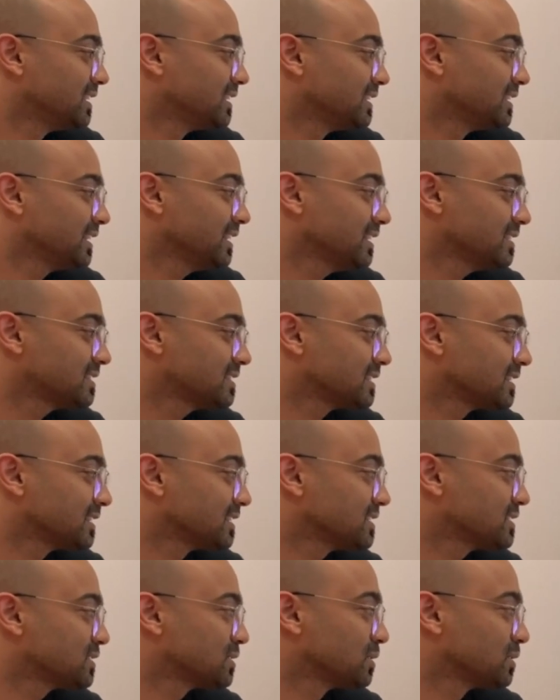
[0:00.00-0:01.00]
Yes,
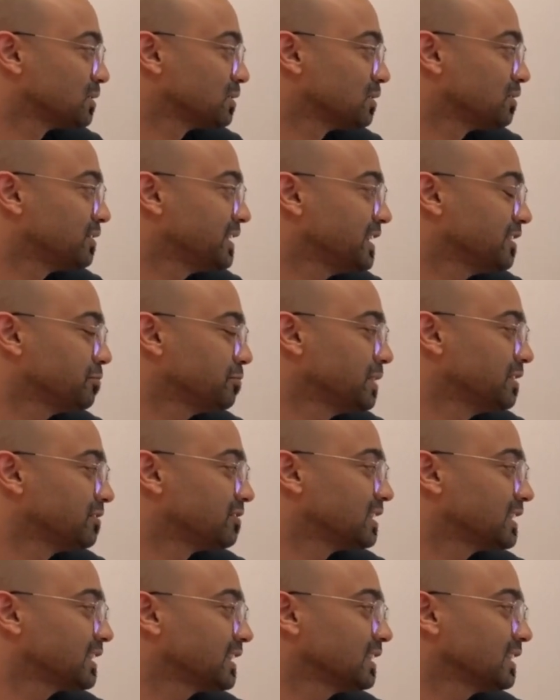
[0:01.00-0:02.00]
so we have been
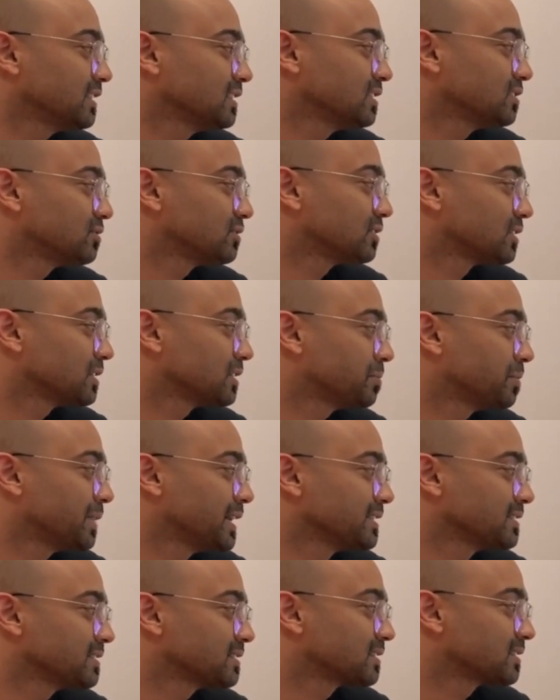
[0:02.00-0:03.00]
working for the
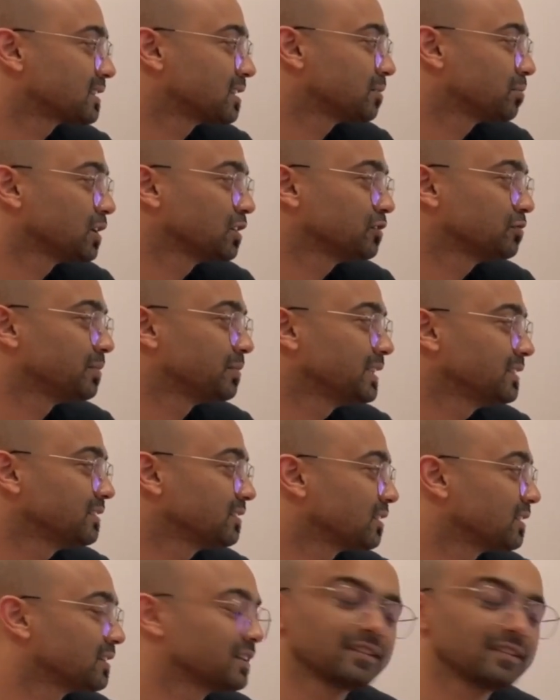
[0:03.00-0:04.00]
past couple of months
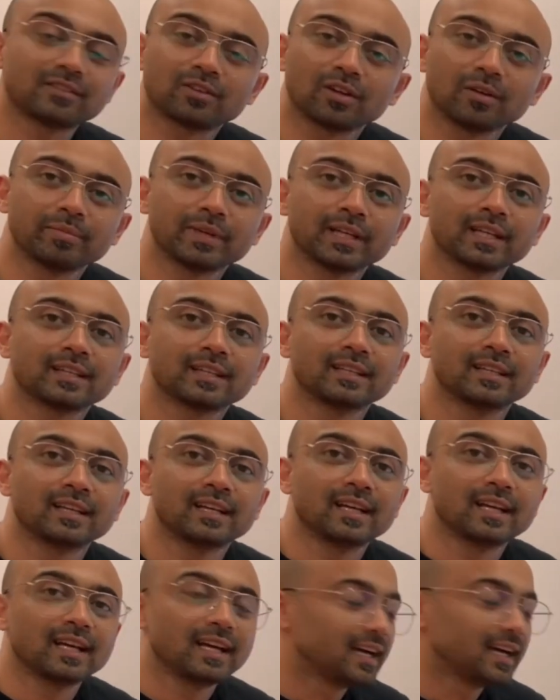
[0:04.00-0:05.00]
on this topic,
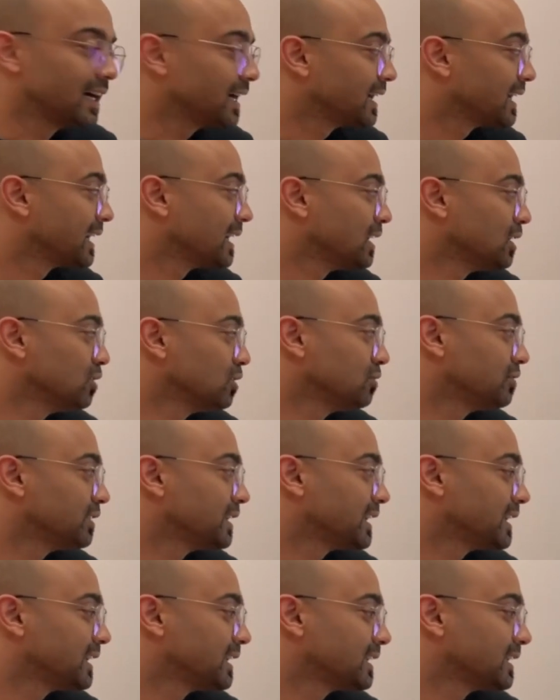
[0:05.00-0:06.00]
and now we
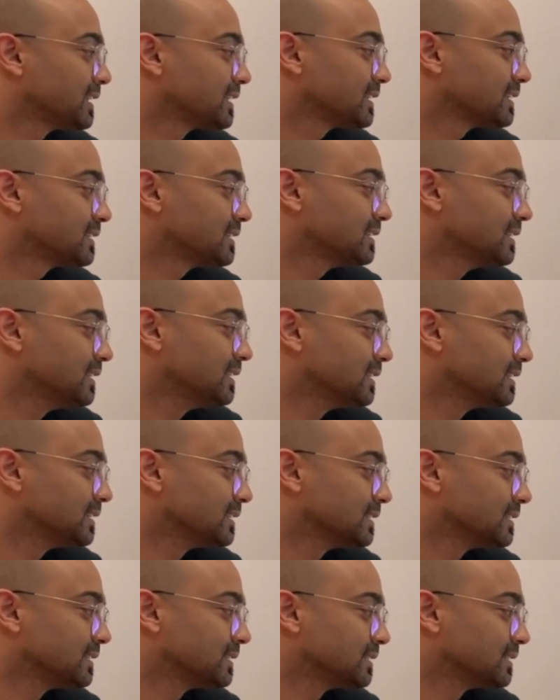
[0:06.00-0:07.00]
are
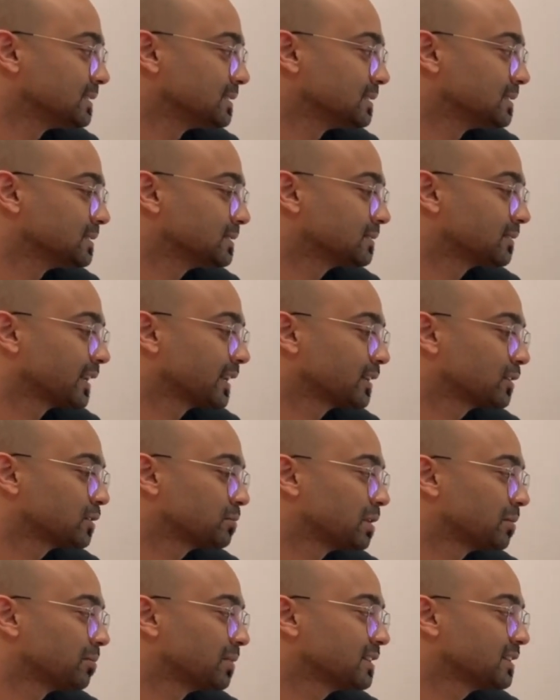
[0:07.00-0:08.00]
trying to
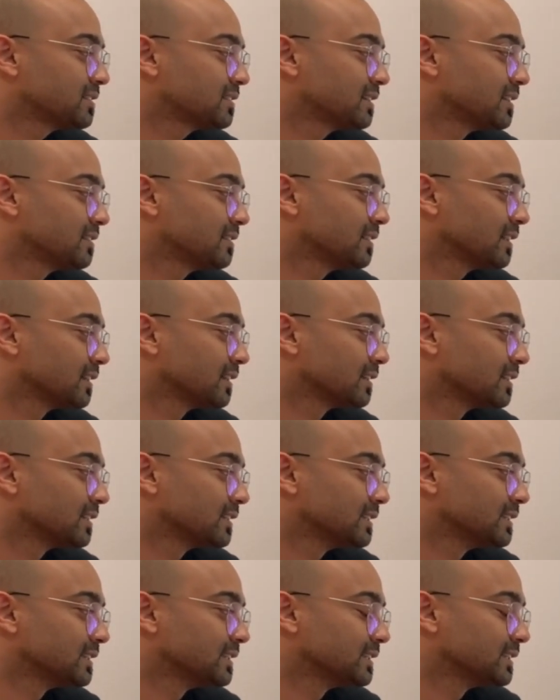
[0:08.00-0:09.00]
publish this in
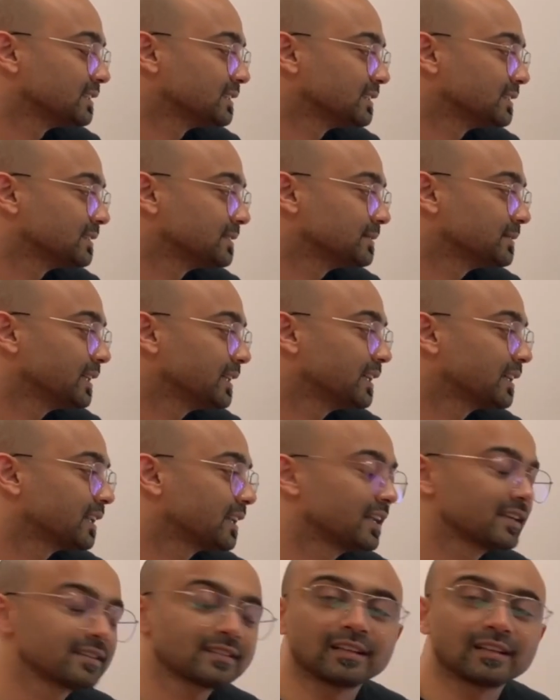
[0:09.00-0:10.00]
the
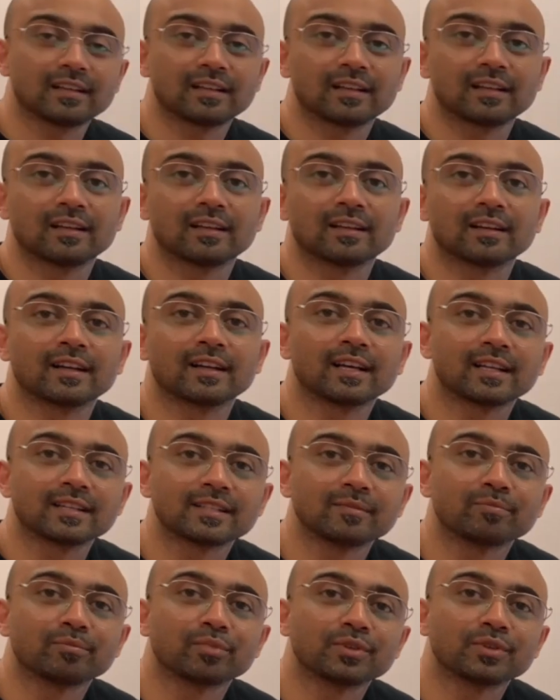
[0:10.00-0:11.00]
International Radar
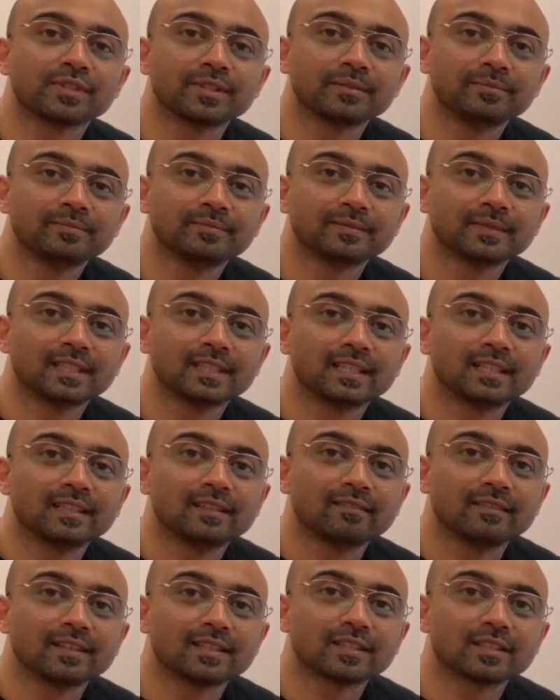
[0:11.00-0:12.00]
Symposium,
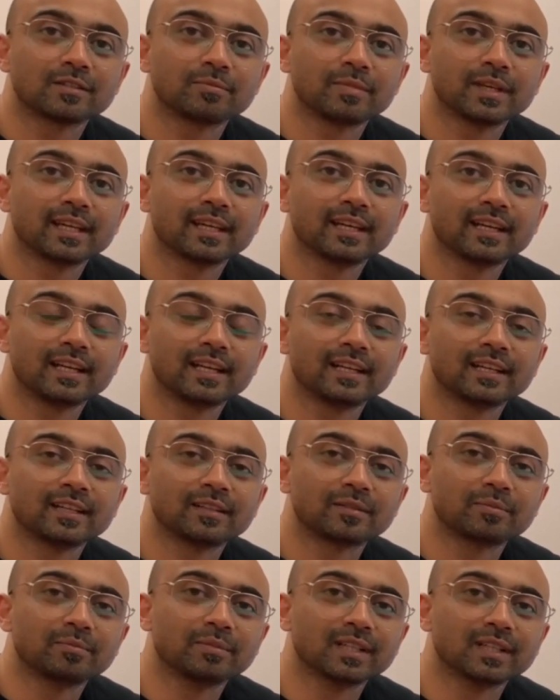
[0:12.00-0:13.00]
which is being held in
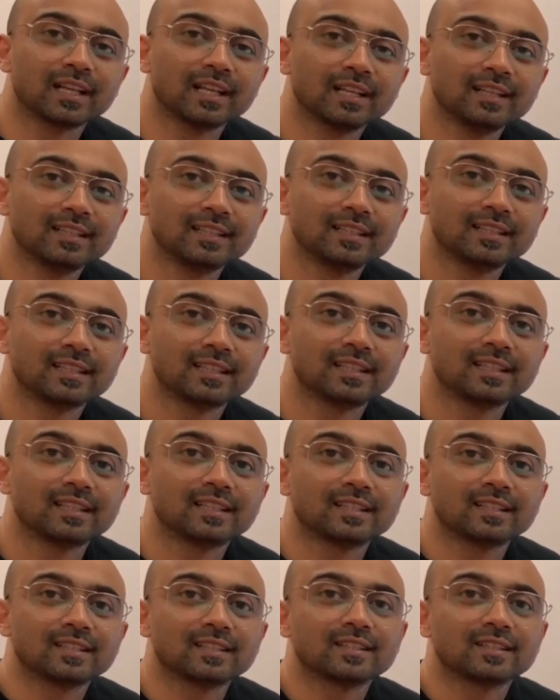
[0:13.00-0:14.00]
Berlin.
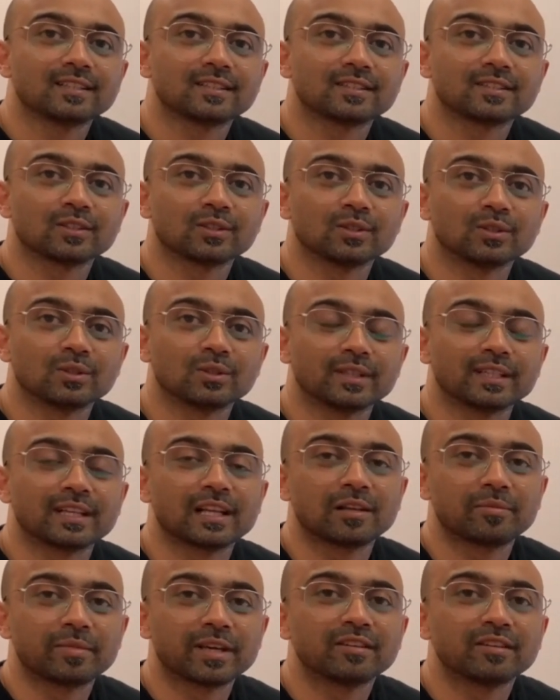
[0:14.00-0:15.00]
So it
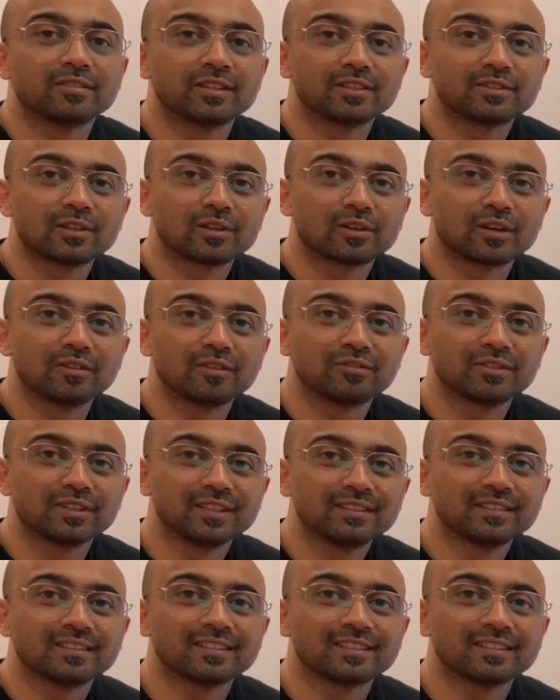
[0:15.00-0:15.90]
will be a virtual conference.